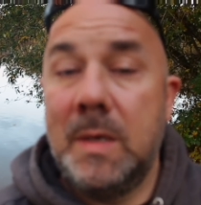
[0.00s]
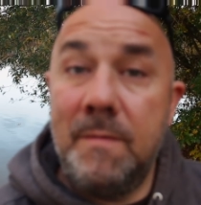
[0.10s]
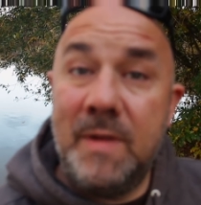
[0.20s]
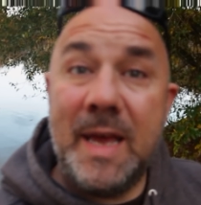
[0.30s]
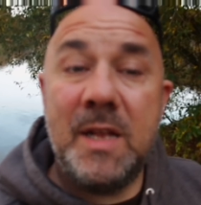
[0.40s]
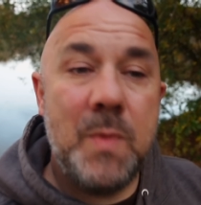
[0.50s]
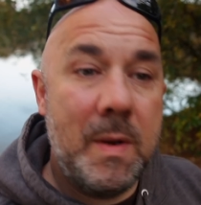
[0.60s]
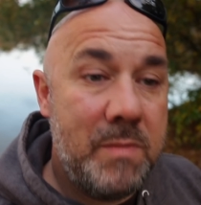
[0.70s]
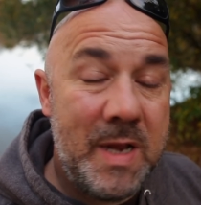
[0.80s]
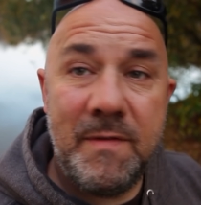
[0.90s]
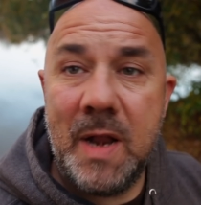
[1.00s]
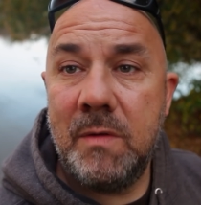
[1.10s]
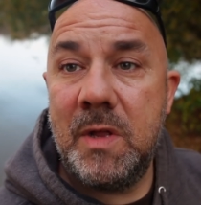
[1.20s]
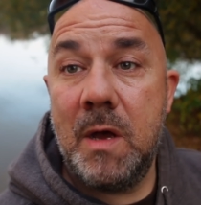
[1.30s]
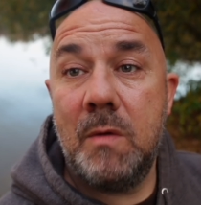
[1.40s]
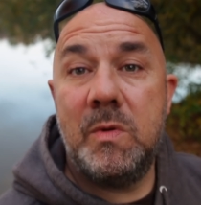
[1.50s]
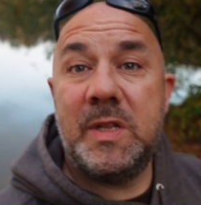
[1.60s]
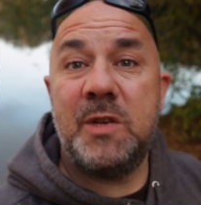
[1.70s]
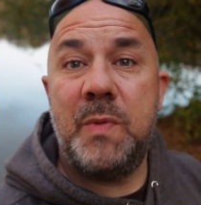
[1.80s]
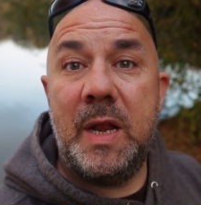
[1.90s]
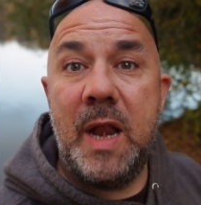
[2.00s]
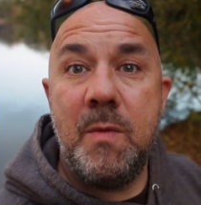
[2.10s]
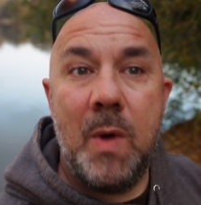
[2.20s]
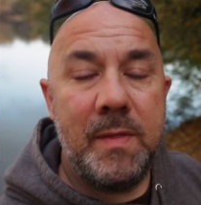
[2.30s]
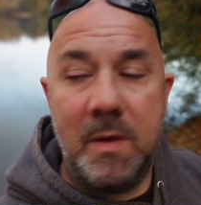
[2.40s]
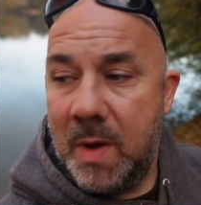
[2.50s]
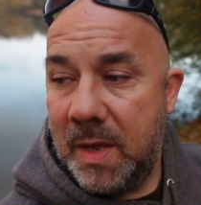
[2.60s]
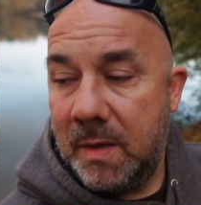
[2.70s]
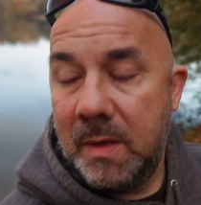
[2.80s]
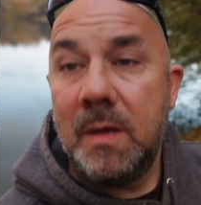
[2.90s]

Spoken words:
Hopefully catch one. You never know, do you? We desperately need one, don't we?